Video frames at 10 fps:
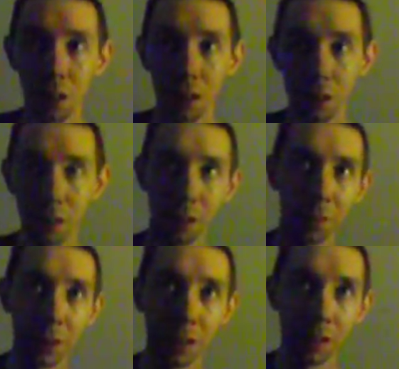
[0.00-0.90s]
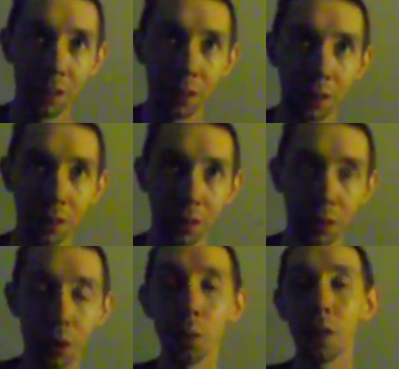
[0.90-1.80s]
to give me
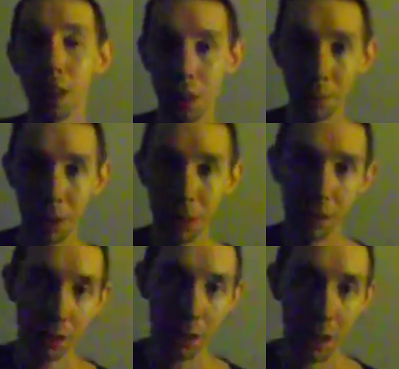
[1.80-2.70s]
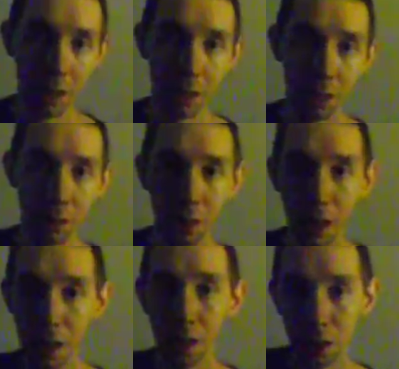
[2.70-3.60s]
2 gigabytes of data,
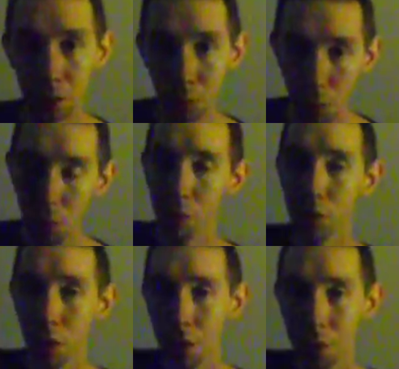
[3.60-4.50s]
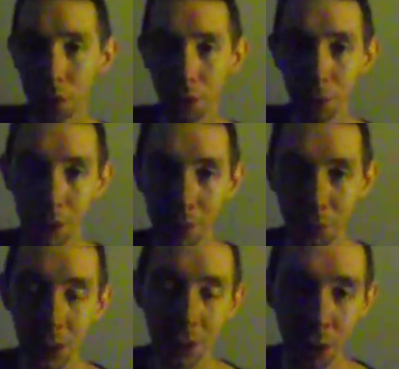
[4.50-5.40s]
and it rolls over whatever
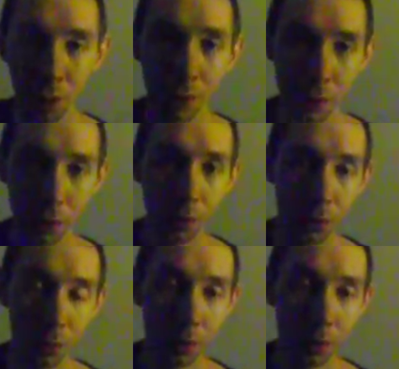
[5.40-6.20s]
I don't use.